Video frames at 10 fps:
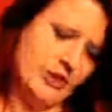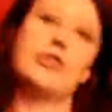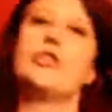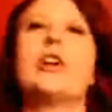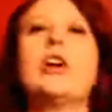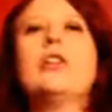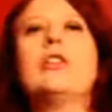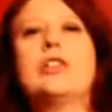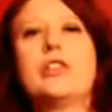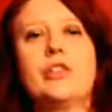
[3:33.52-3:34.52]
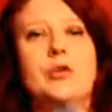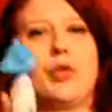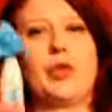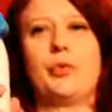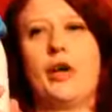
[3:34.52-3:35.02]
So this is
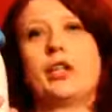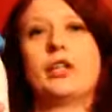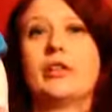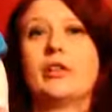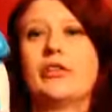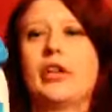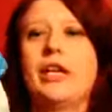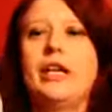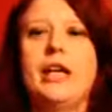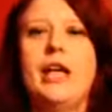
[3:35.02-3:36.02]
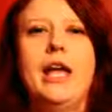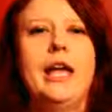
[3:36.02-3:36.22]
what the product looks like,